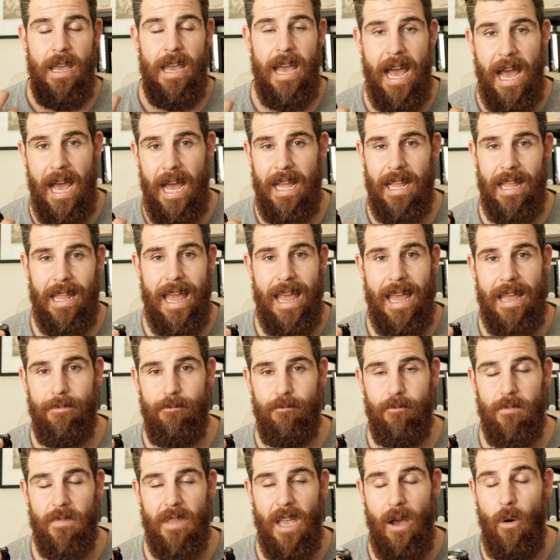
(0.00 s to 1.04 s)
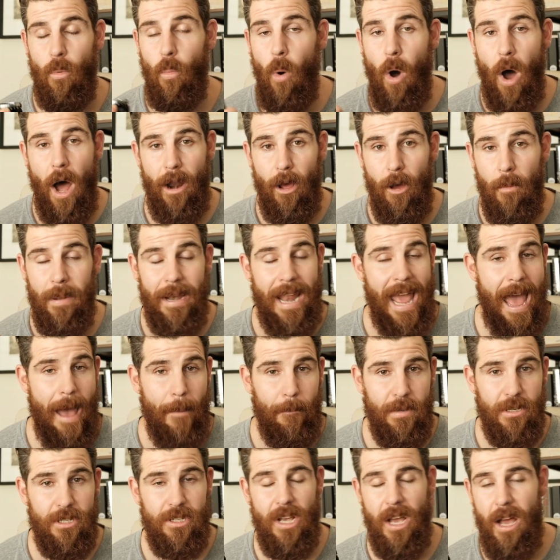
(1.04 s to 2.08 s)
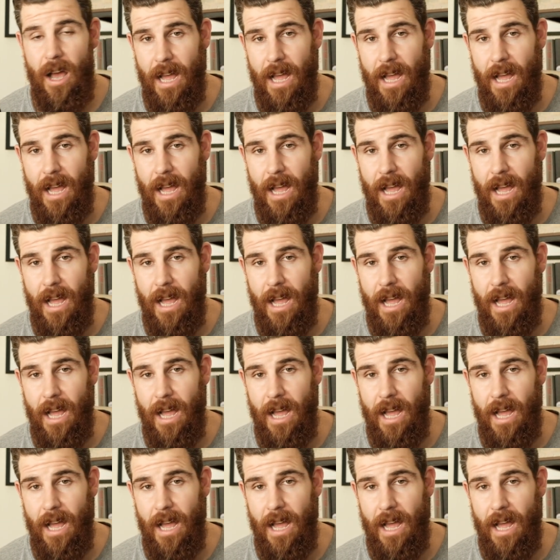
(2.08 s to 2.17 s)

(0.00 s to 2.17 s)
a wide open aperture.